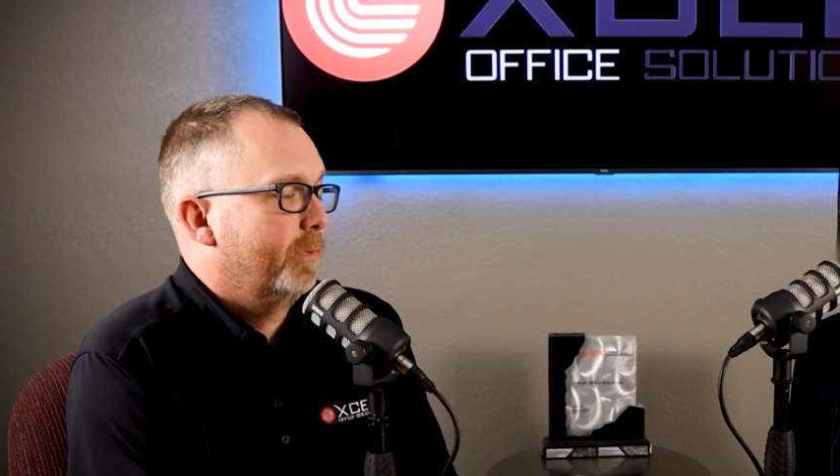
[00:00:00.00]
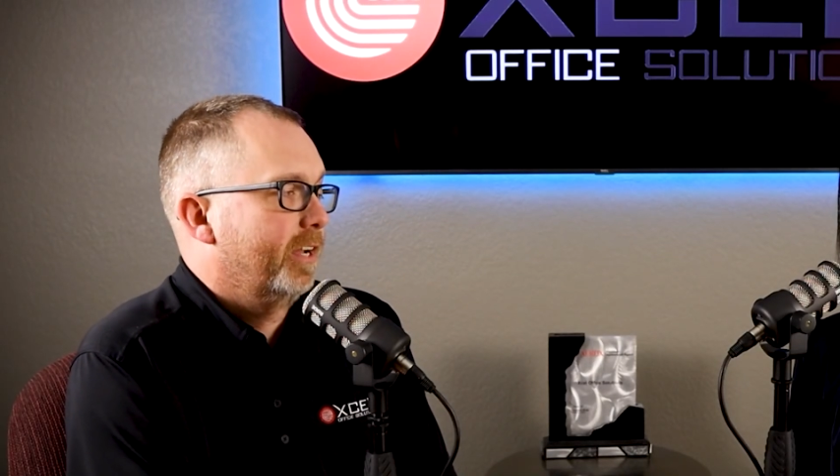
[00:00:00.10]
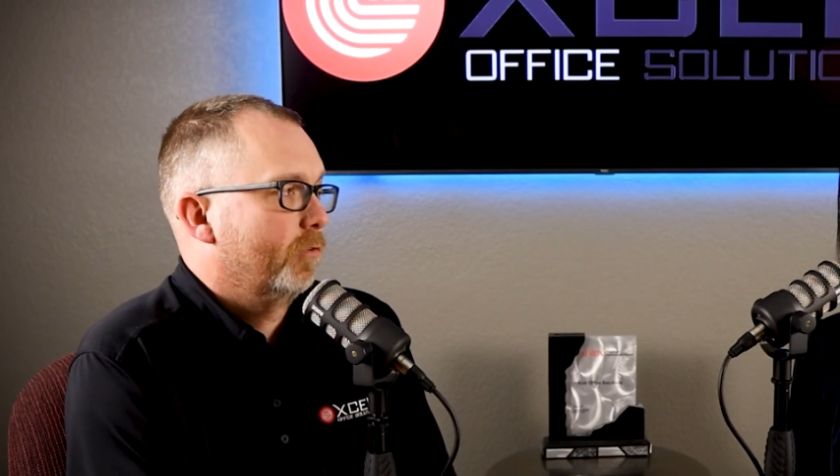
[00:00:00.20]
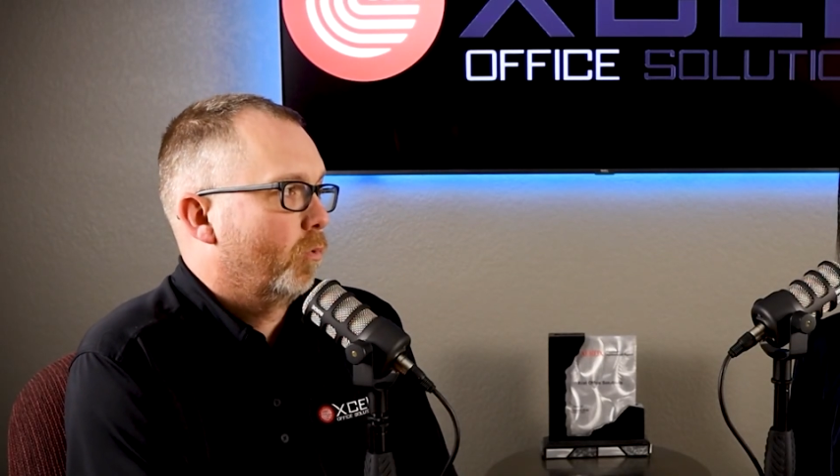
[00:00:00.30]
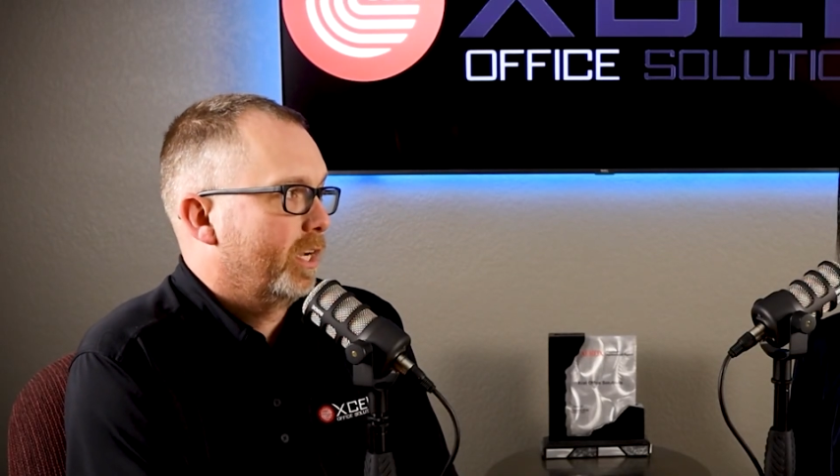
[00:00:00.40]
you
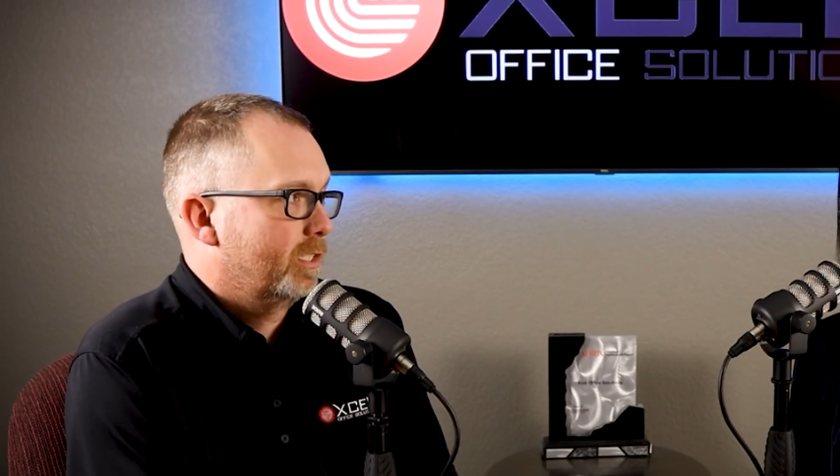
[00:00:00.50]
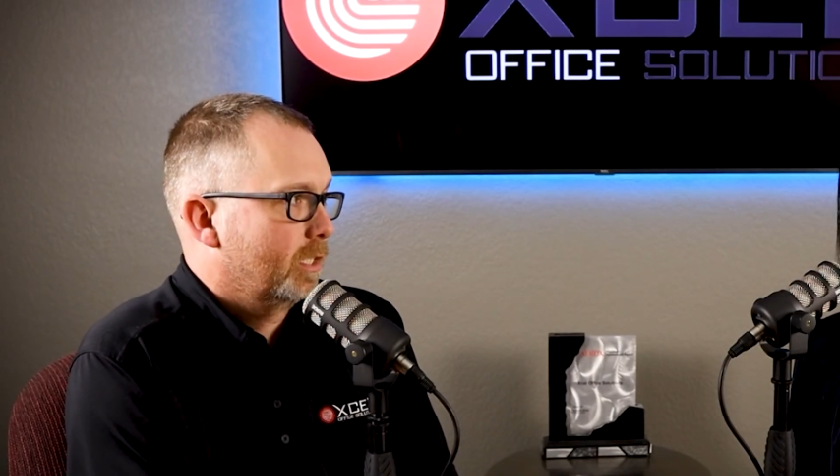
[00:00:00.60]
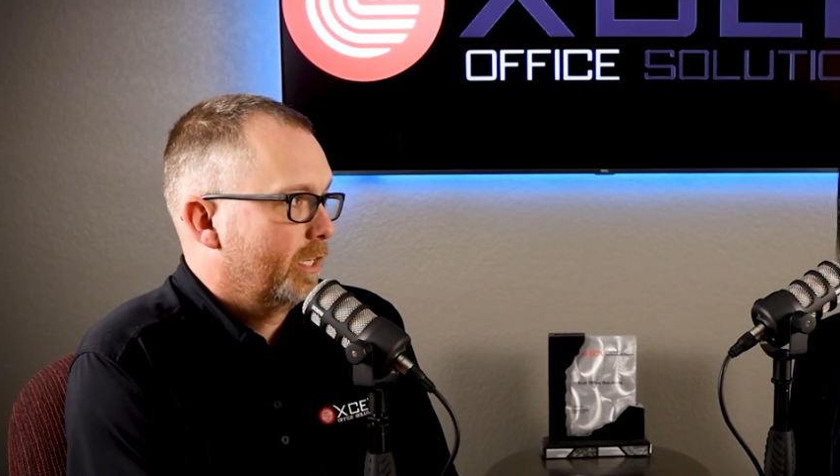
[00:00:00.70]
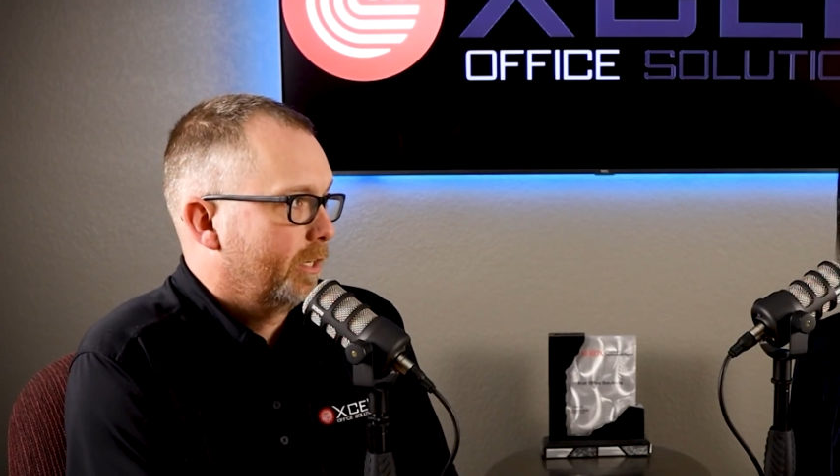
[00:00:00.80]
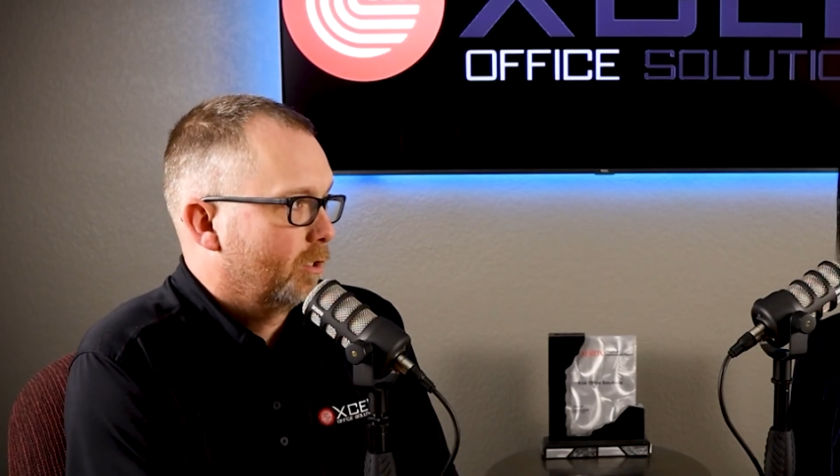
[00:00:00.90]
may have a
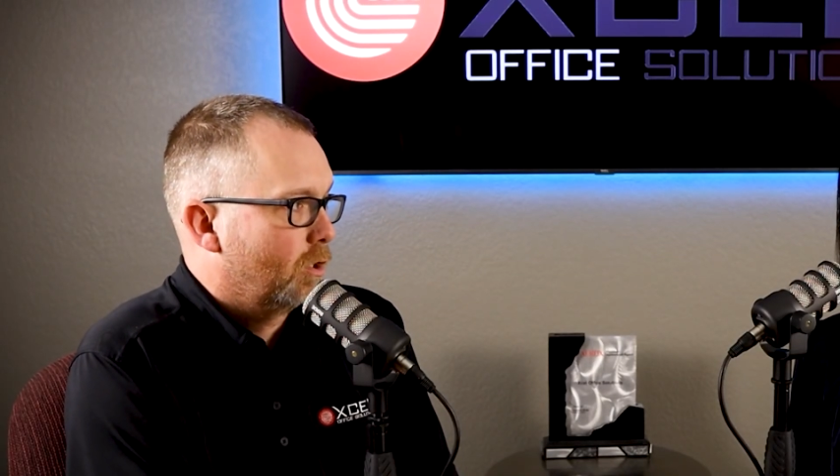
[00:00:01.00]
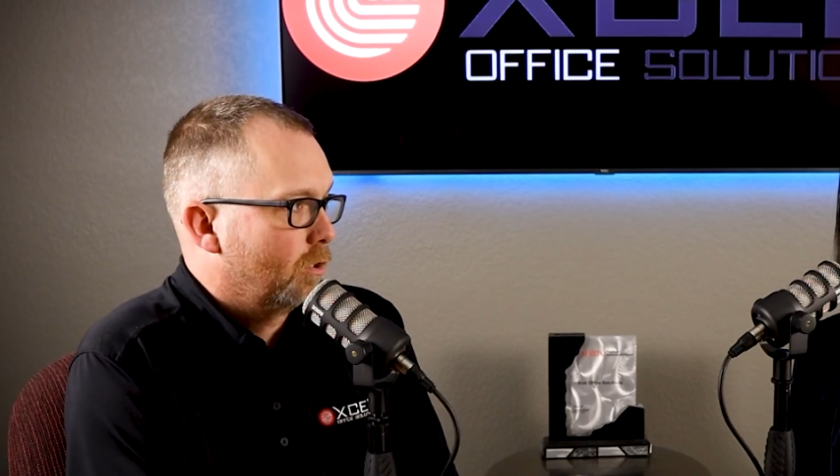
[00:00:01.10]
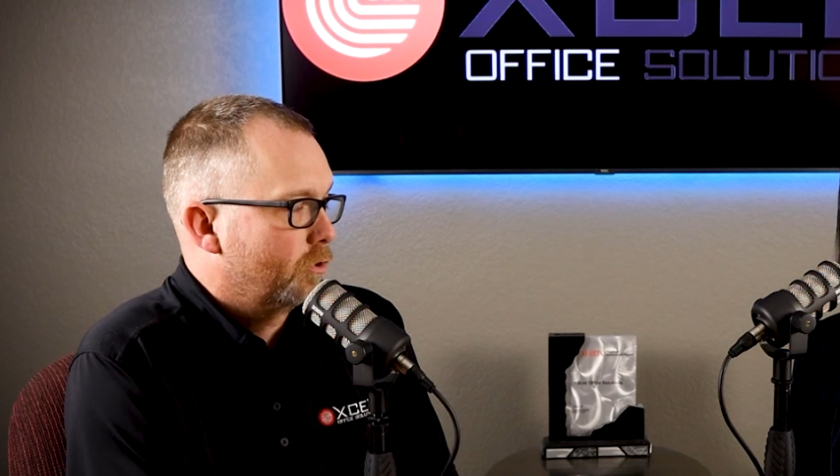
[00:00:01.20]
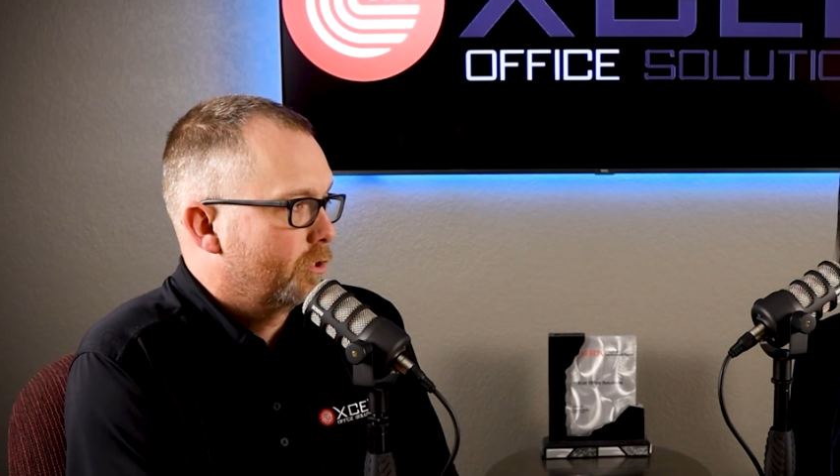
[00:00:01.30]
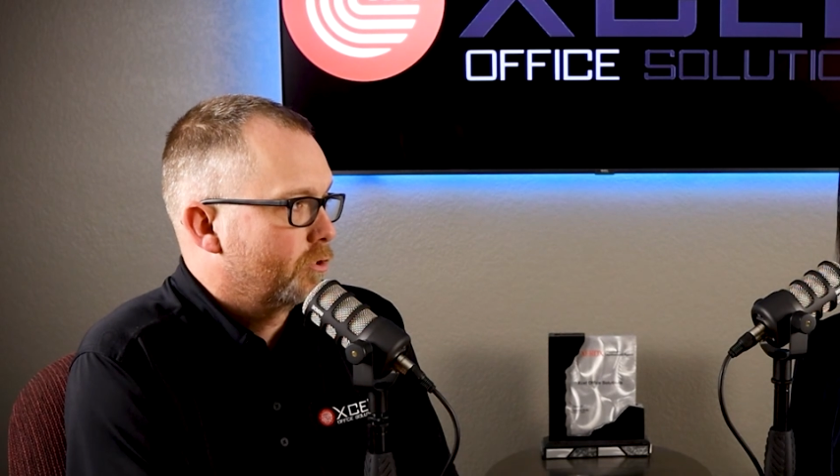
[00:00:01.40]
waste container
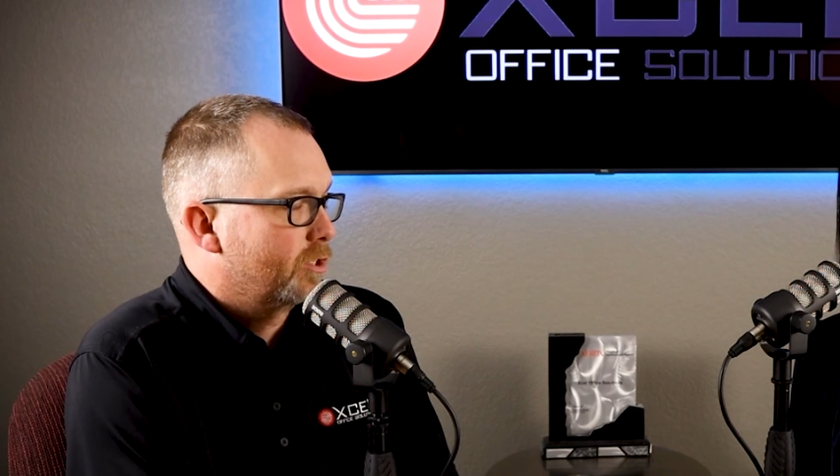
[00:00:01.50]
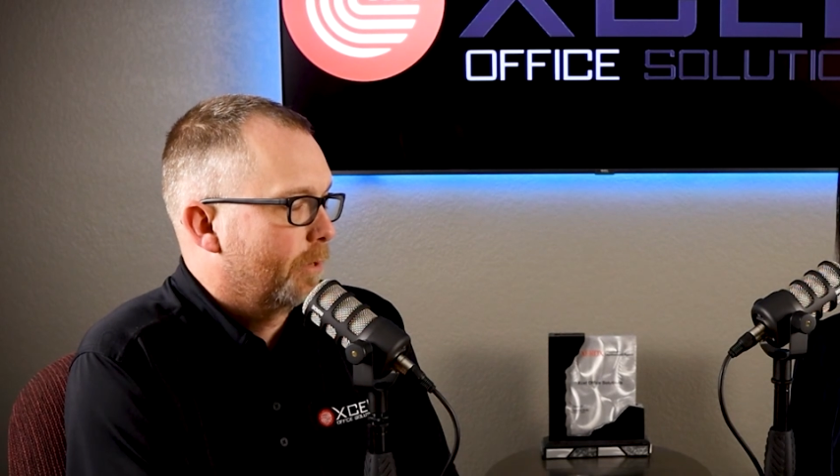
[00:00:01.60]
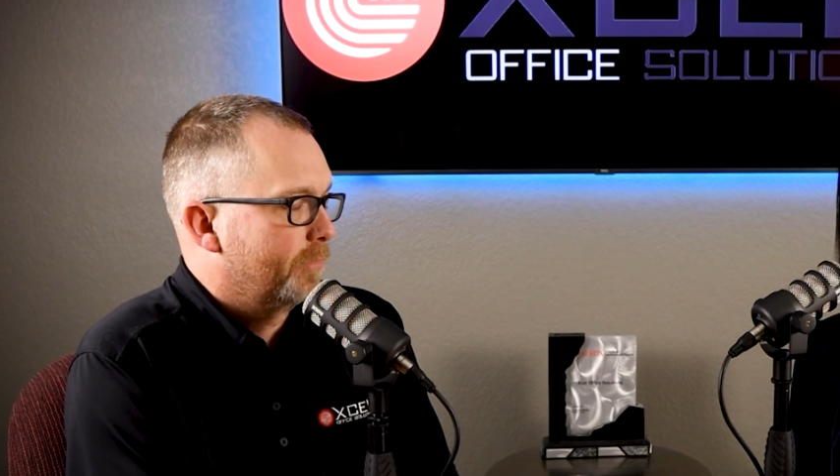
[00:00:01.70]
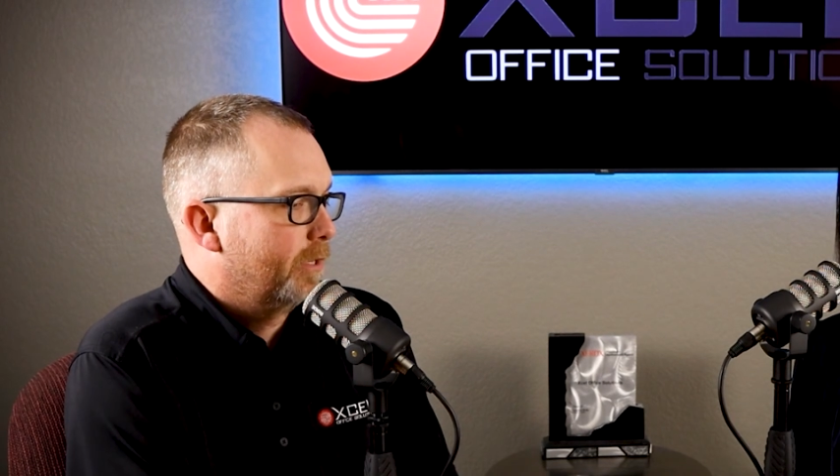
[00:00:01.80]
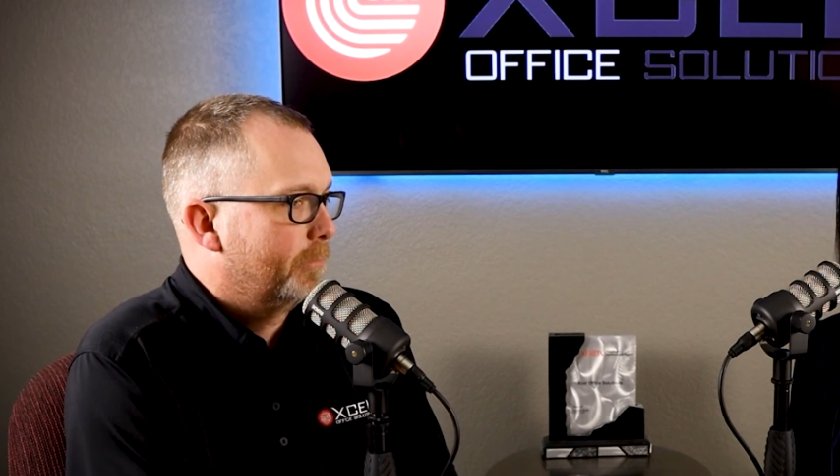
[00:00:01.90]
cartridge or
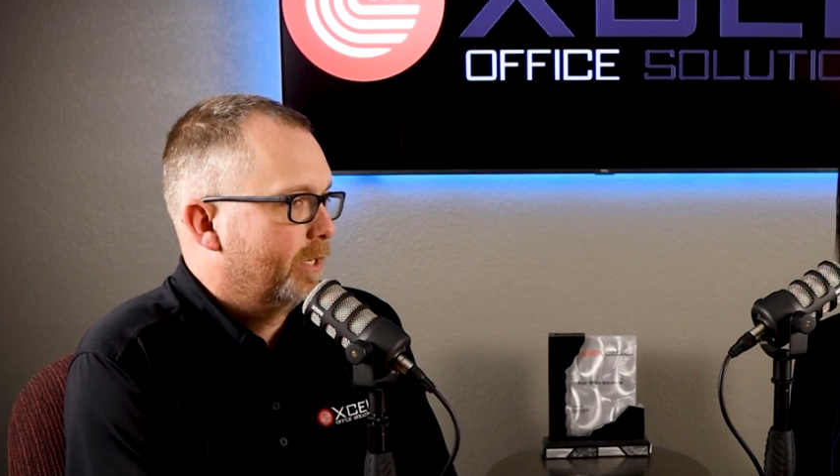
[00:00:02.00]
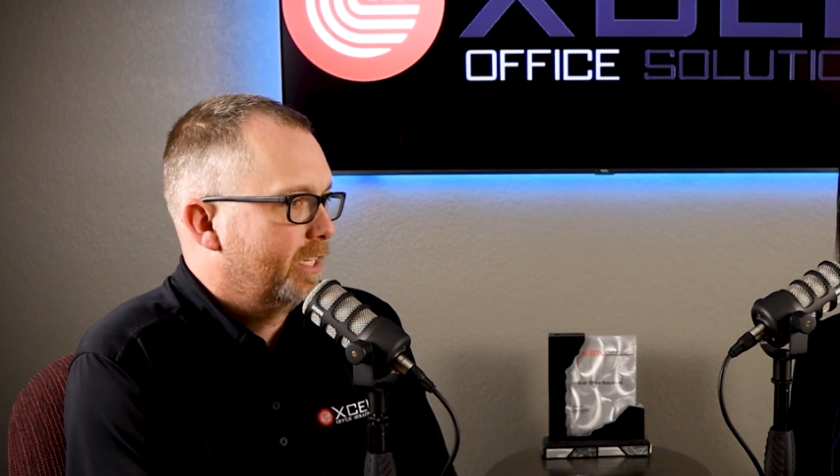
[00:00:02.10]
something,